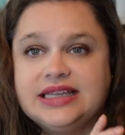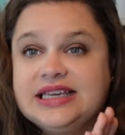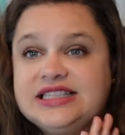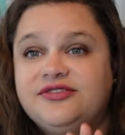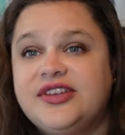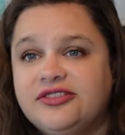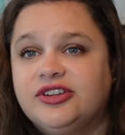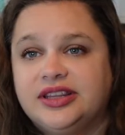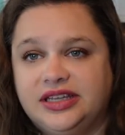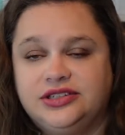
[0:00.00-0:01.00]
his
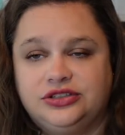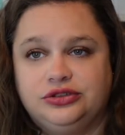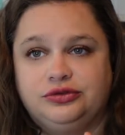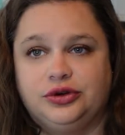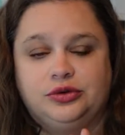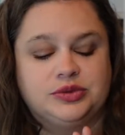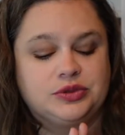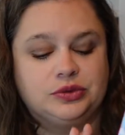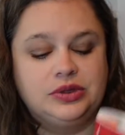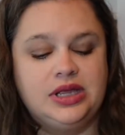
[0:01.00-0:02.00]
favorite thing to do for
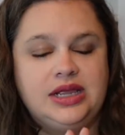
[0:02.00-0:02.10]
homeschool.